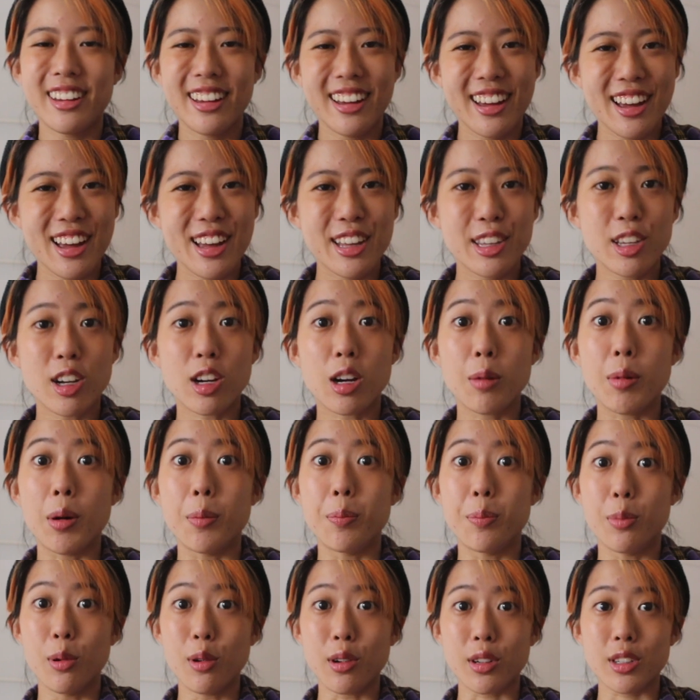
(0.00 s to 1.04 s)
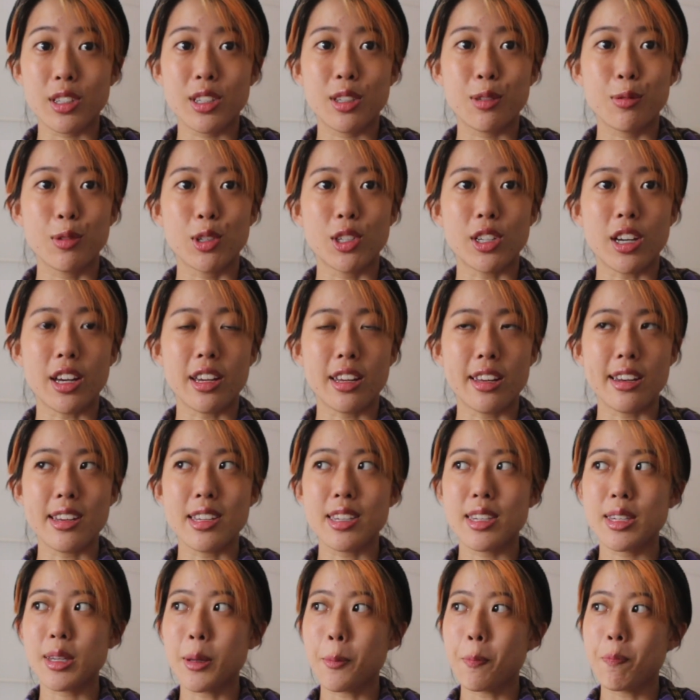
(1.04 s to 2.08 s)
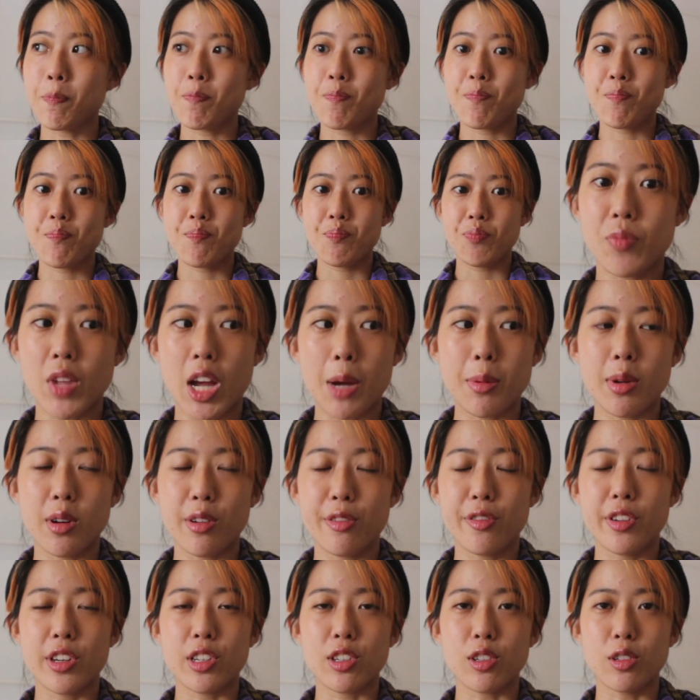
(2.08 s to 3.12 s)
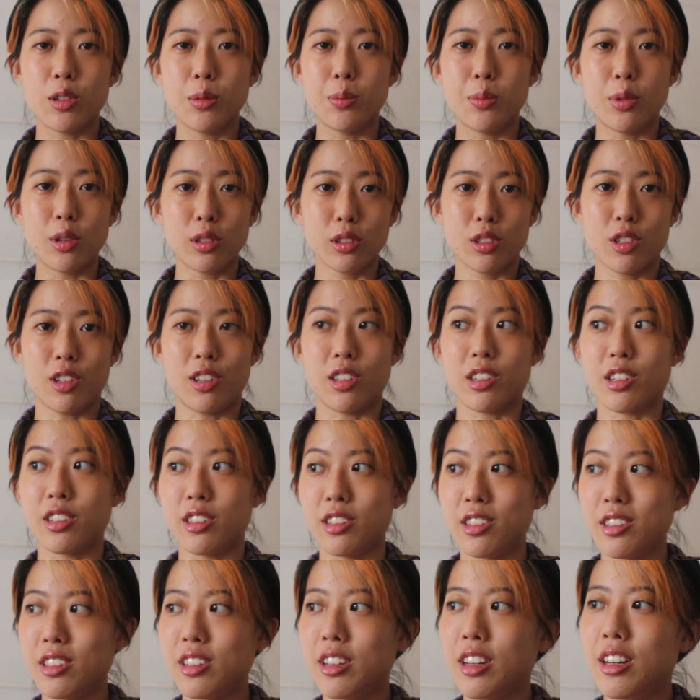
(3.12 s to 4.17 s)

talk about books, which I guess I'm an official book talker.